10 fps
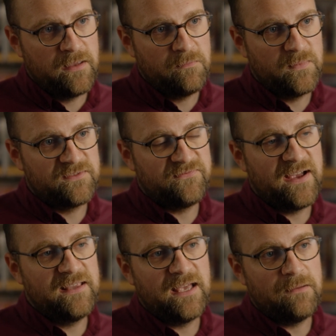must
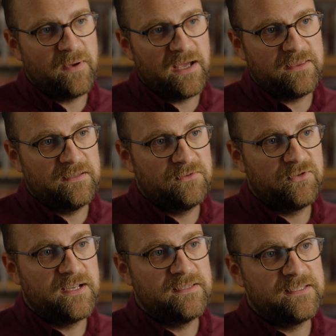find that path and
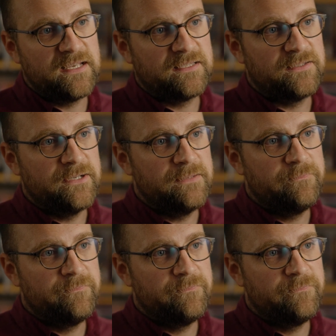try and stick to it.